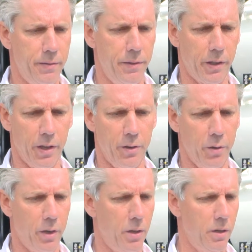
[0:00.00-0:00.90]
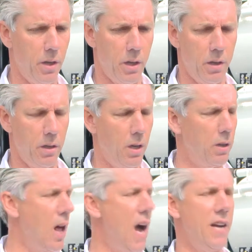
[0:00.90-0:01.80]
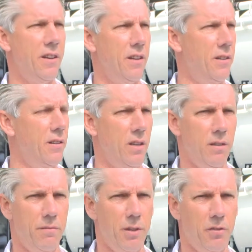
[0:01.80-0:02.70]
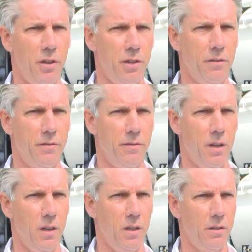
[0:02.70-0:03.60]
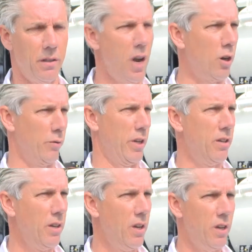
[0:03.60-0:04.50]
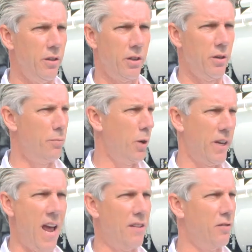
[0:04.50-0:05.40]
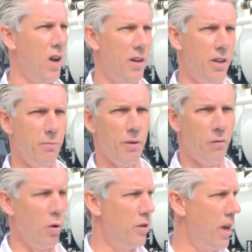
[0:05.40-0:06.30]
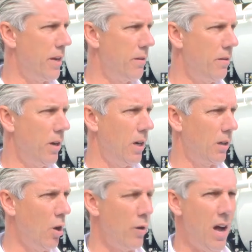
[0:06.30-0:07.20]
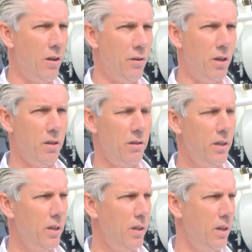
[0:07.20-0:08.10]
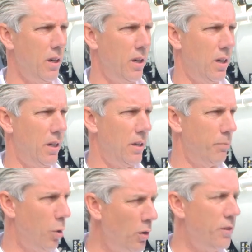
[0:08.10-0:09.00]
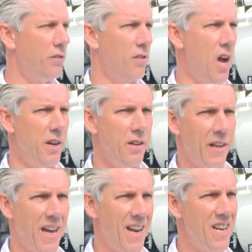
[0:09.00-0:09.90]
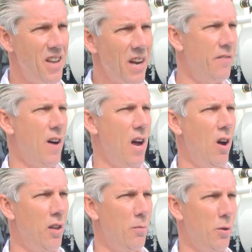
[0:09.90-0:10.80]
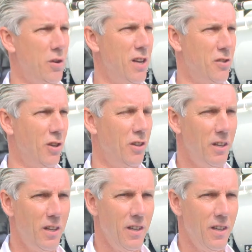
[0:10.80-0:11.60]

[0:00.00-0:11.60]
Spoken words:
you're going to do a line in the city of Calgary, you're going to put a gas line in. Before they go down and put this line in, they got to identify all the potential